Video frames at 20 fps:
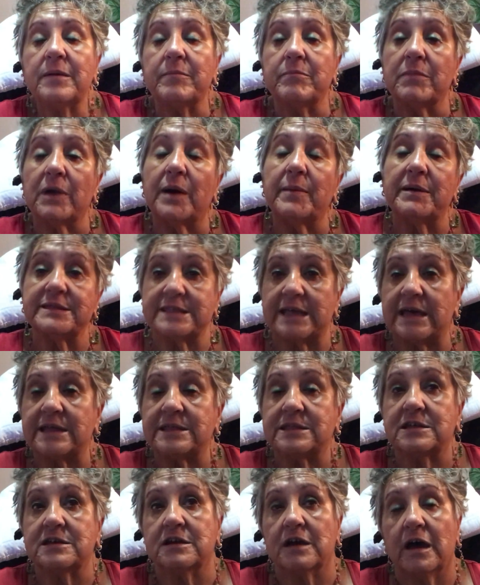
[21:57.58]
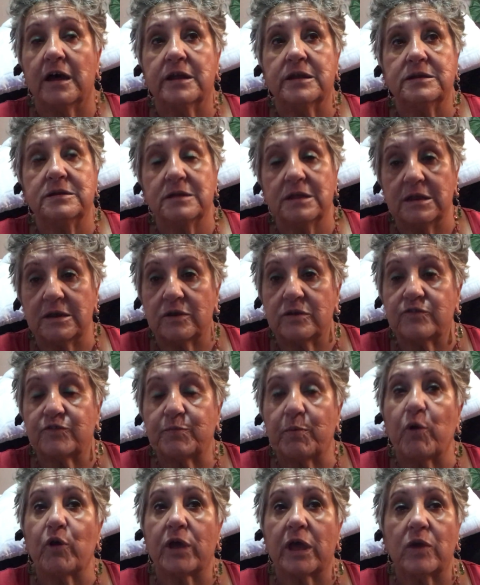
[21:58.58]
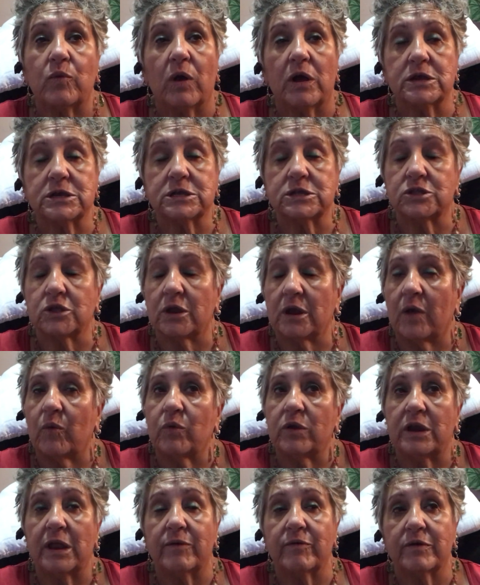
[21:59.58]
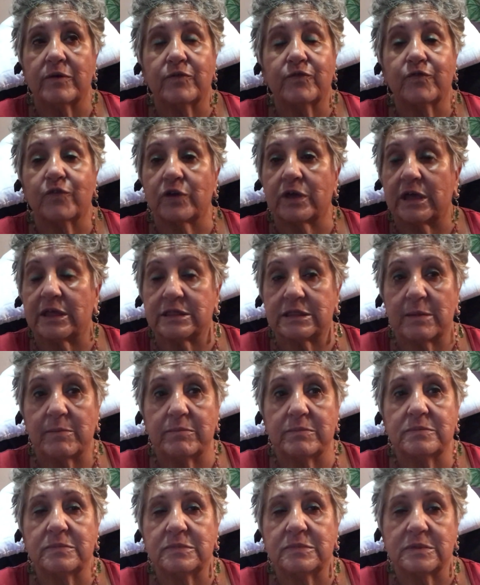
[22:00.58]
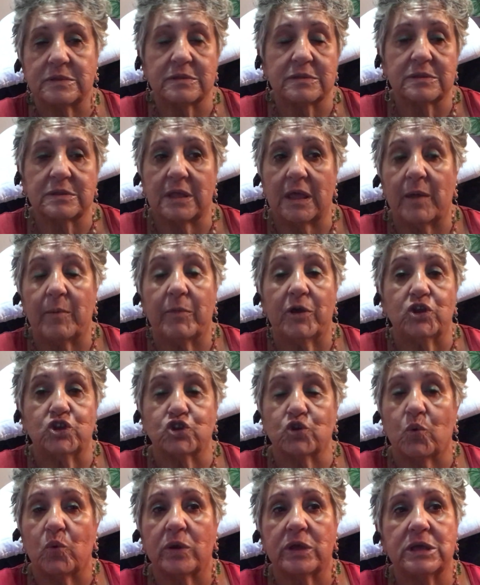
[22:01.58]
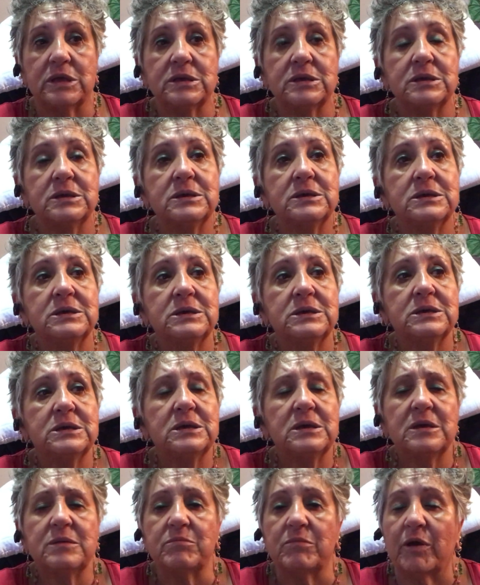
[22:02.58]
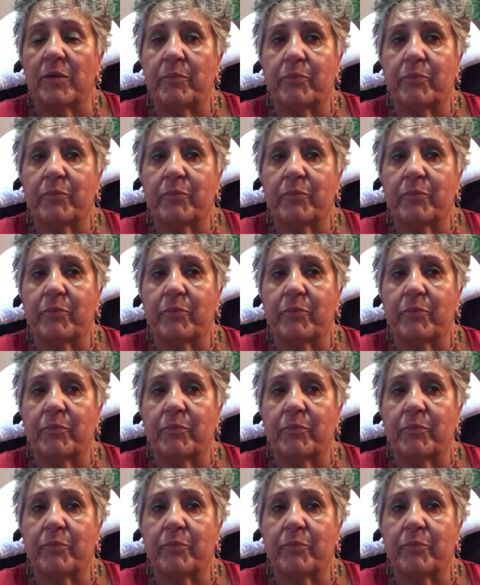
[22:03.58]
Mom and Dad, they gone in Spokane, Washington. I will never forget them. They are my joy, my